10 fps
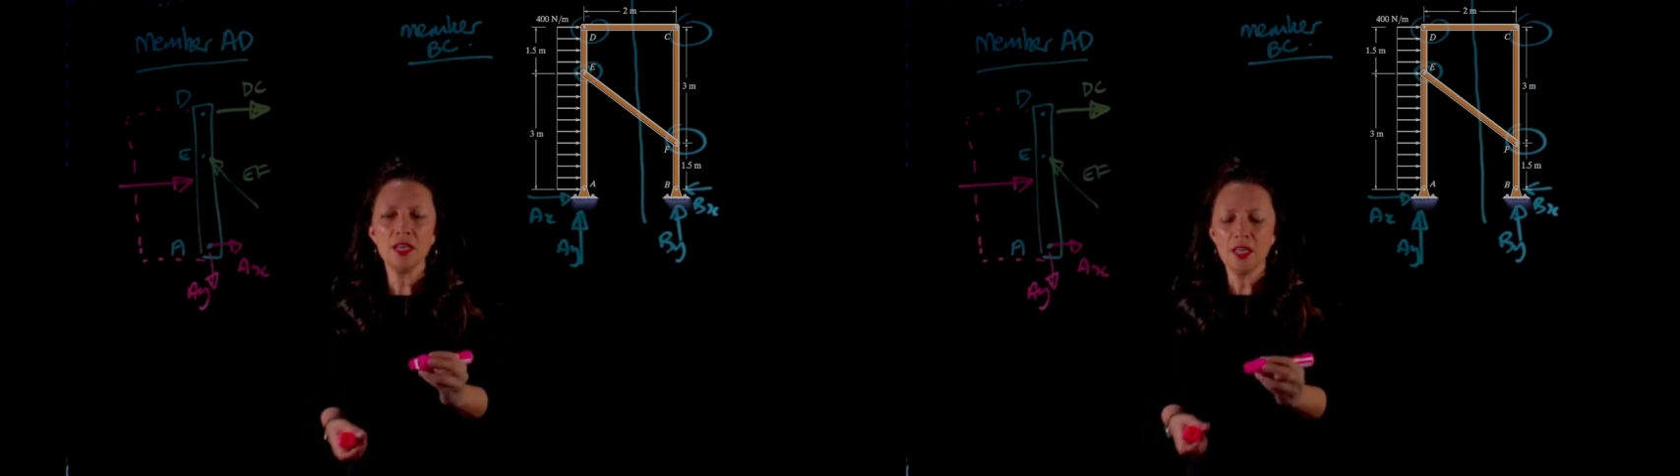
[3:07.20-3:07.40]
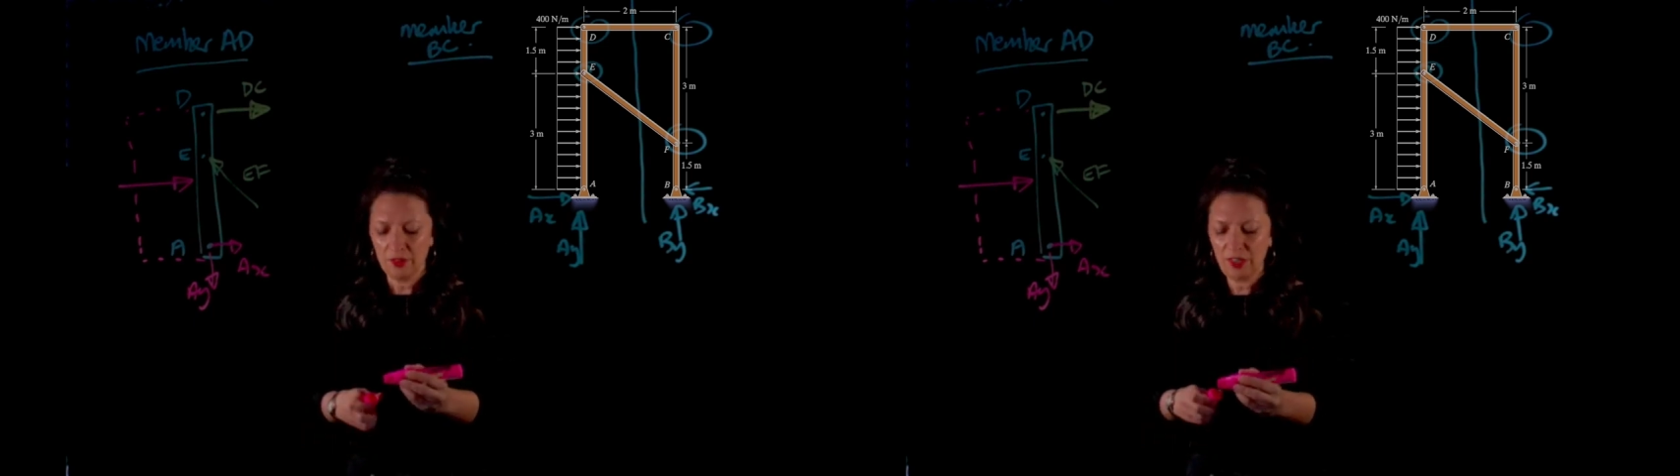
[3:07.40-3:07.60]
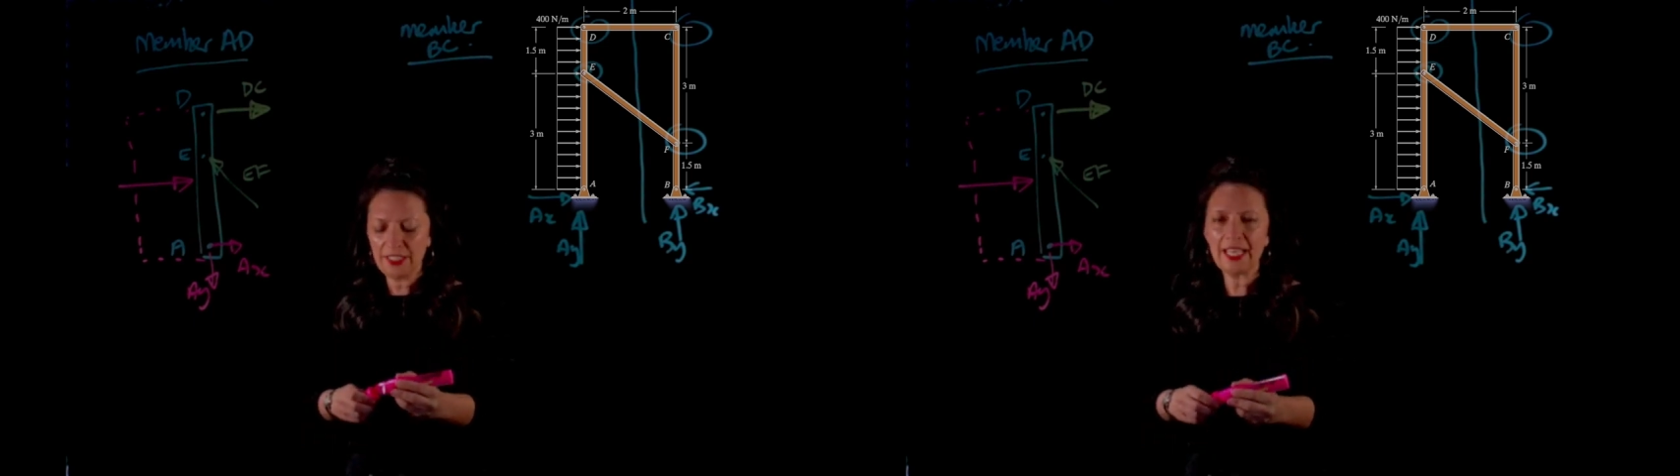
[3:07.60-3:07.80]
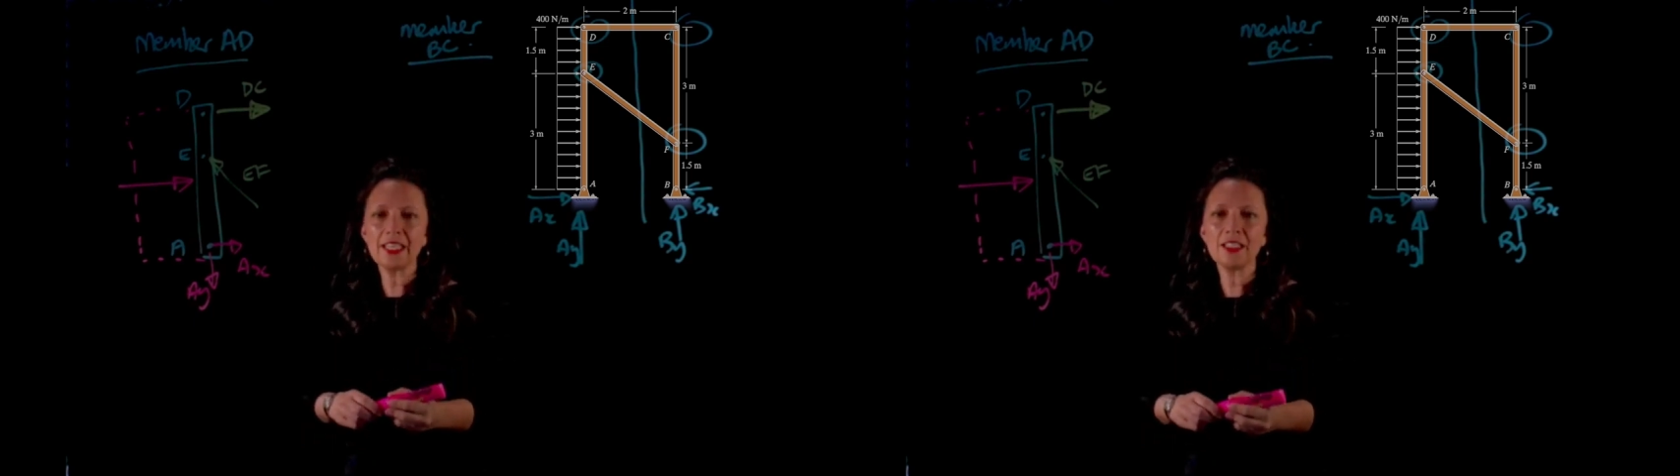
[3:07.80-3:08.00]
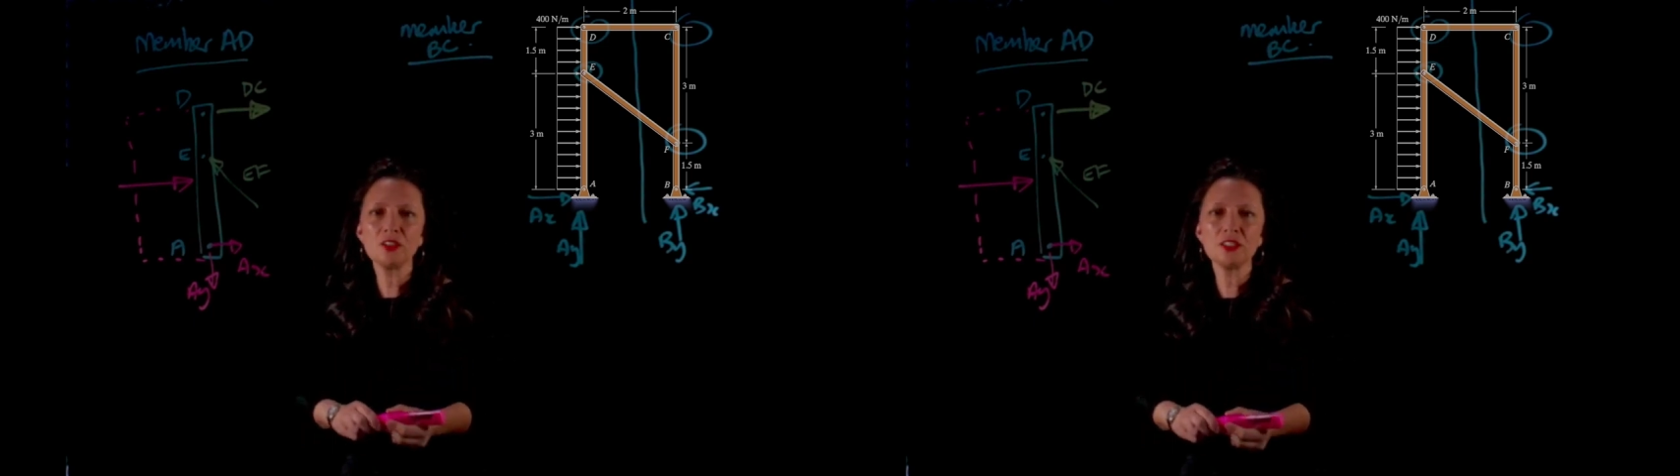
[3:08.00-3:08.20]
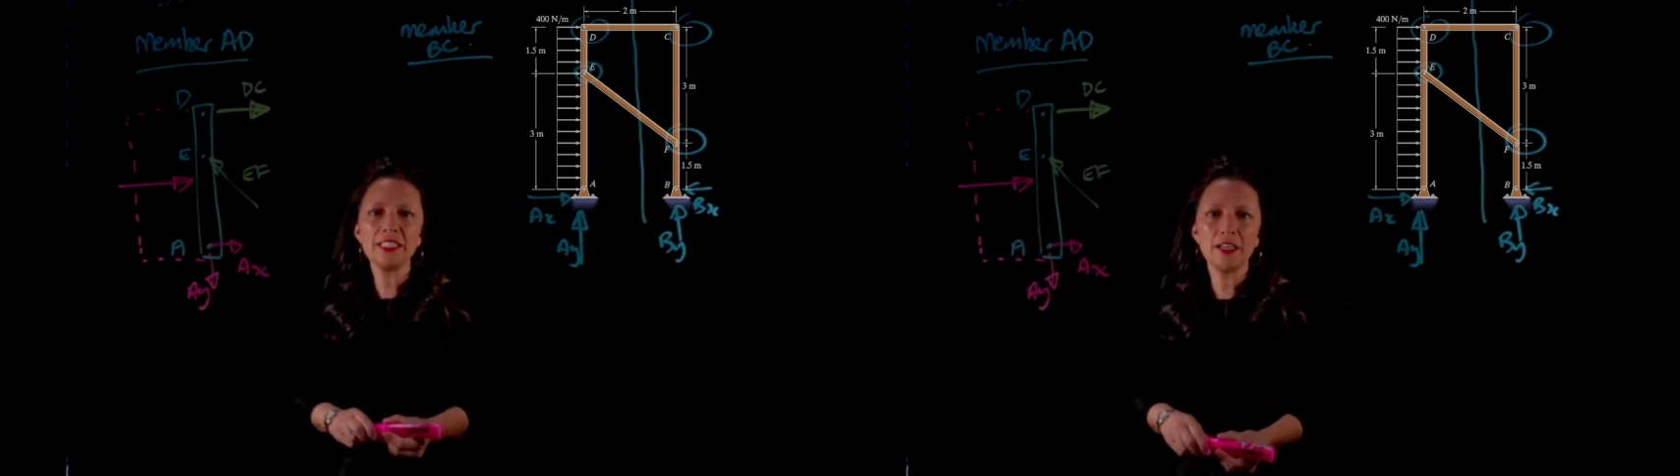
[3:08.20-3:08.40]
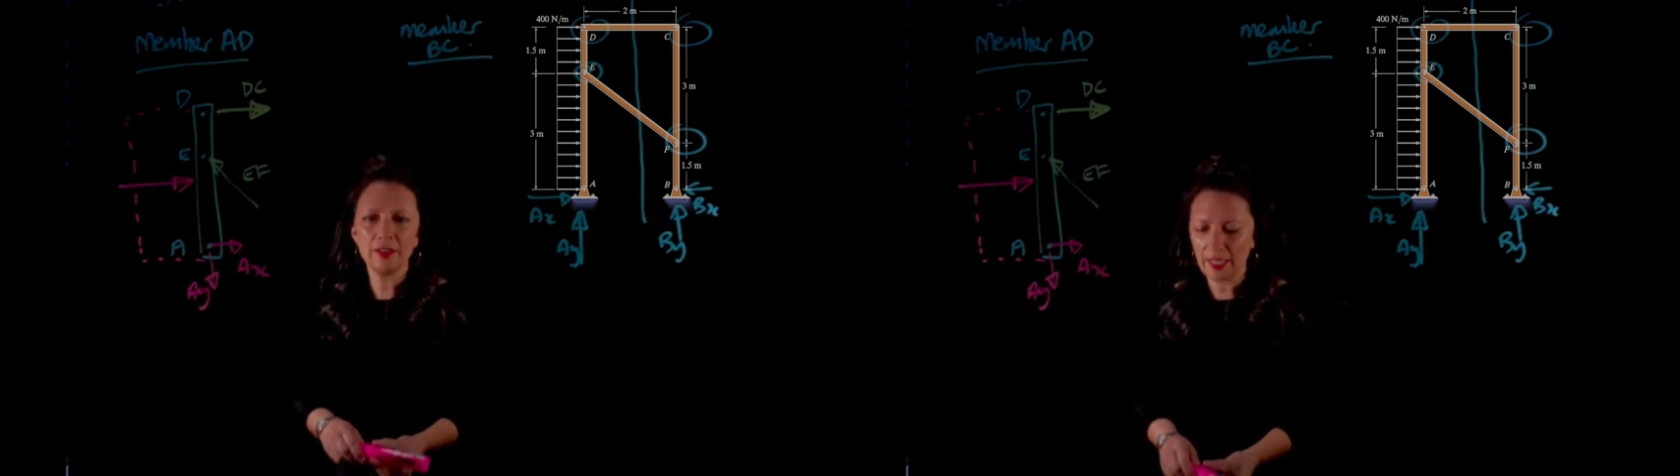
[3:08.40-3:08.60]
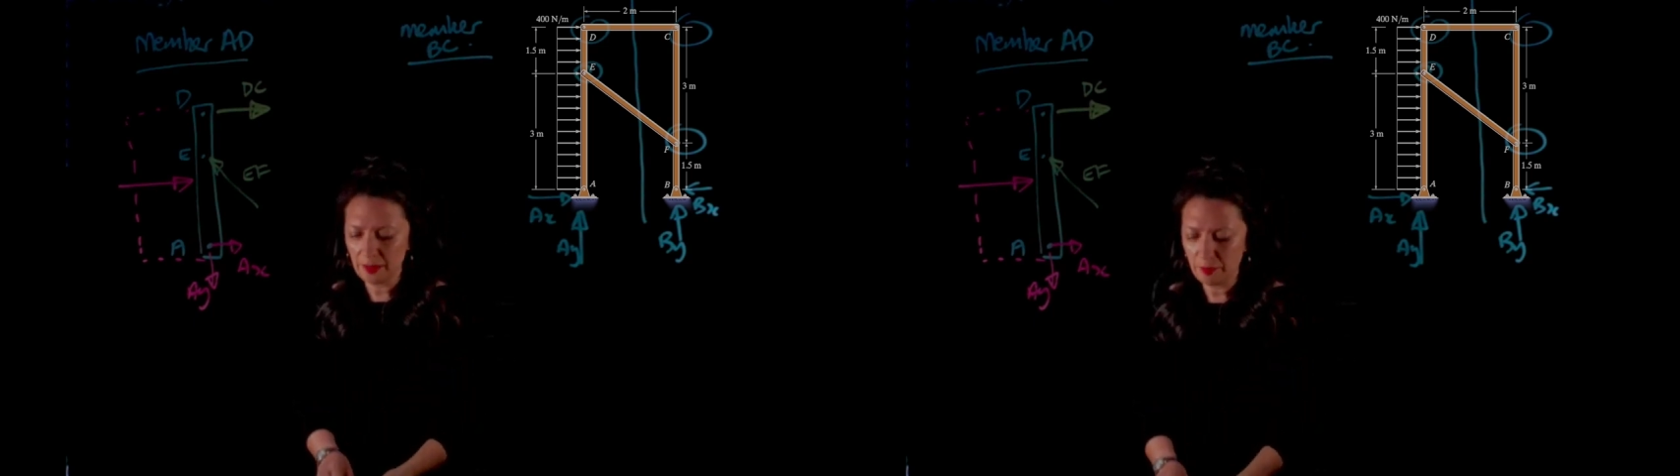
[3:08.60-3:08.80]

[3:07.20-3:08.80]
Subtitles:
If I take a look now at